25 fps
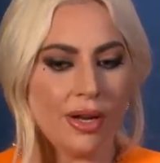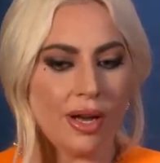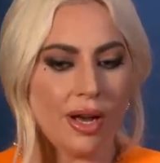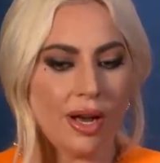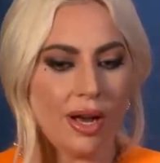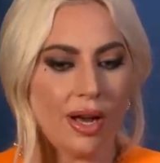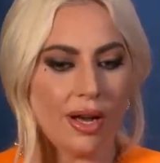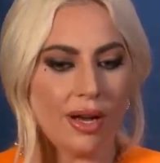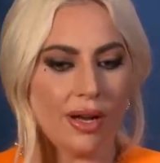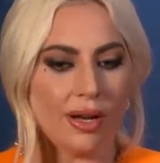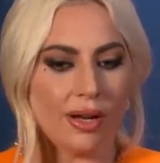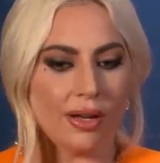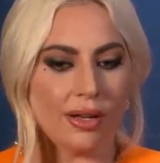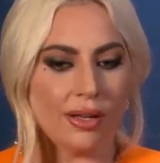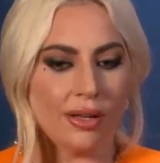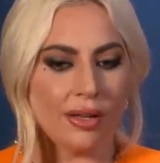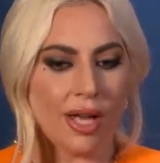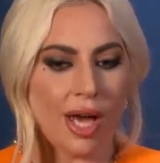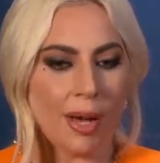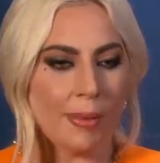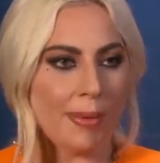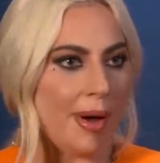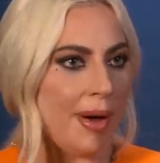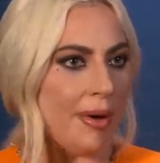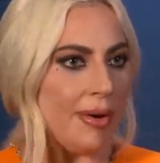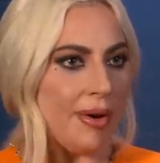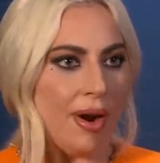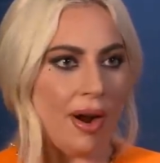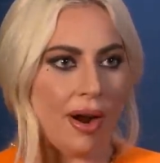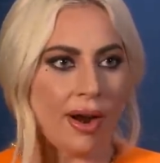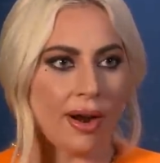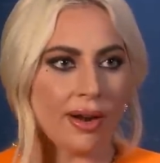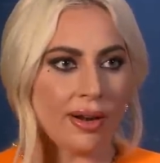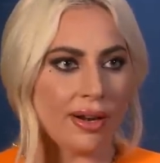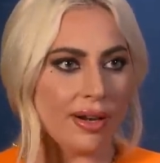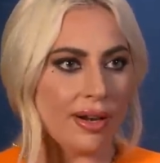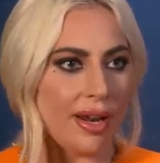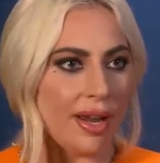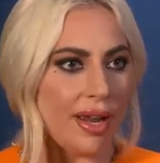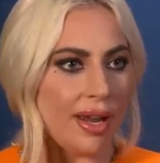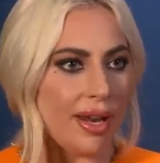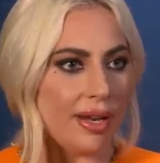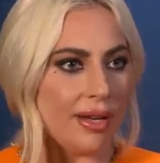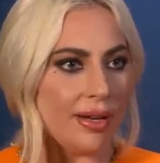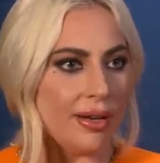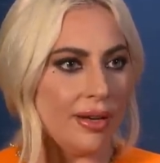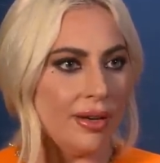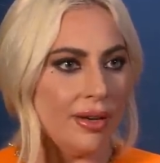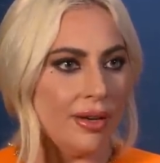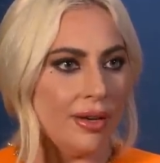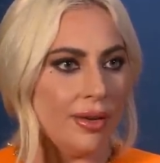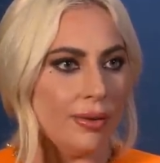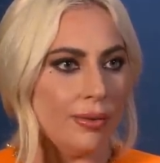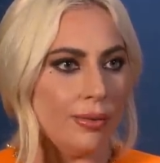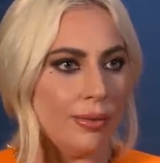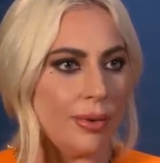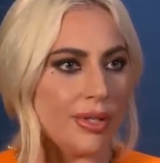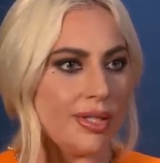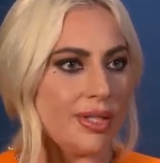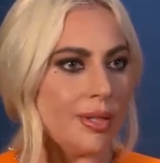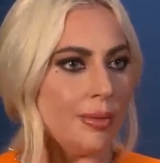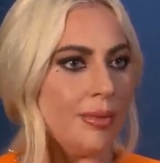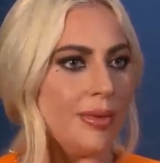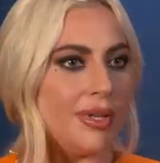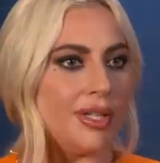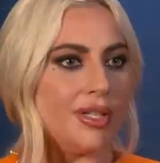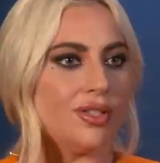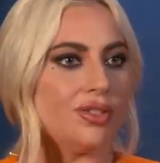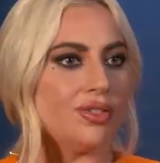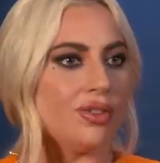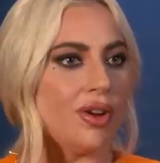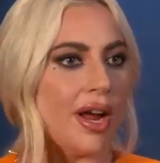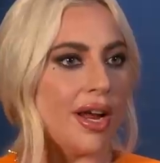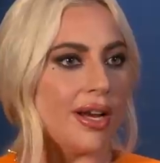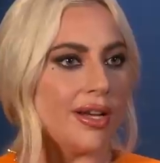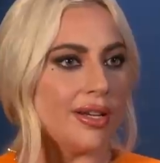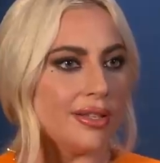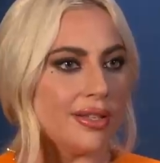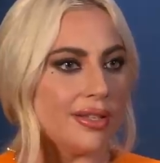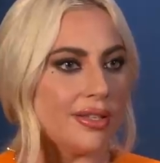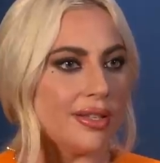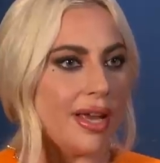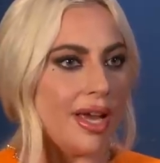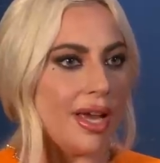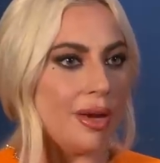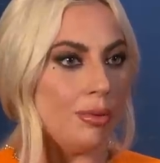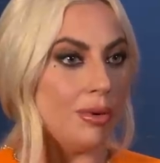Uh, about art and what somebody's trying to say,